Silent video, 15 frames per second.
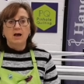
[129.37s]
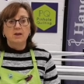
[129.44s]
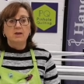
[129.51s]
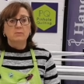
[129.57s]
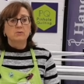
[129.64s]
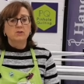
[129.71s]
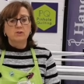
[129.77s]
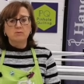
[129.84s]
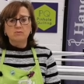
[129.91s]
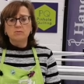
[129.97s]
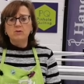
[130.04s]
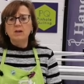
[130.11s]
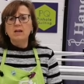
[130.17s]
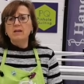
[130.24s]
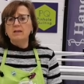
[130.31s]
And it was a
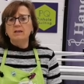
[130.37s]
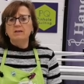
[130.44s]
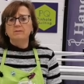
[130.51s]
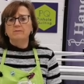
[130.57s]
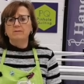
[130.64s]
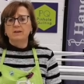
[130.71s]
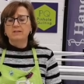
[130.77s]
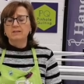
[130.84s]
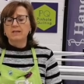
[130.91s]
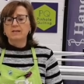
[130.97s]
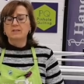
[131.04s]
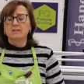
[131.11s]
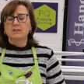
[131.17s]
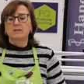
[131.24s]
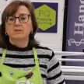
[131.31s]
really
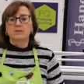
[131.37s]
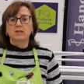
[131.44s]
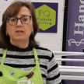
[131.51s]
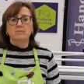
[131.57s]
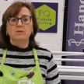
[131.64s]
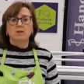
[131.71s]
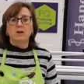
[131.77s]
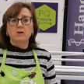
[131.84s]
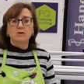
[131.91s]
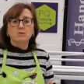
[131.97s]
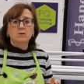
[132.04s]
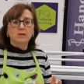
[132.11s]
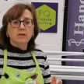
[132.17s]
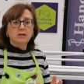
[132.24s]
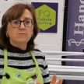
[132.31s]
fantastic scheme.
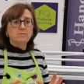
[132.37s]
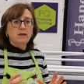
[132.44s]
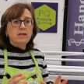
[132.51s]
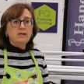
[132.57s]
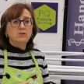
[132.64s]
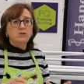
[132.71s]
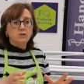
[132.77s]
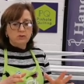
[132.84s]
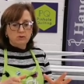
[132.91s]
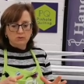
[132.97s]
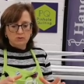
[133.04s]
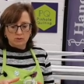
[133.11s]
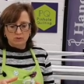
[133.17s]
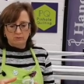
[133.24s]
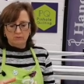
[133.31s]
It made
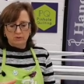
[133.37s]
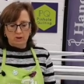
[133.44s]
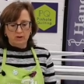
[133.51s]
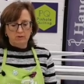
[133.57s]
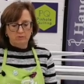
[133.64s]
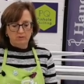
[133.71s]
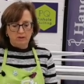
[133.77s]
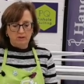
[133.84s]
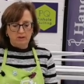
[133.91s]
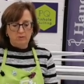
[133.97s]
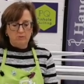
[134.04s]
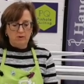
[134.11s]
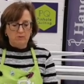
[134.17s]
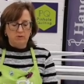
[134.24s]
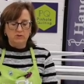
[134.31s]
you sort of go,
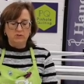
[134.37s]
okay, well,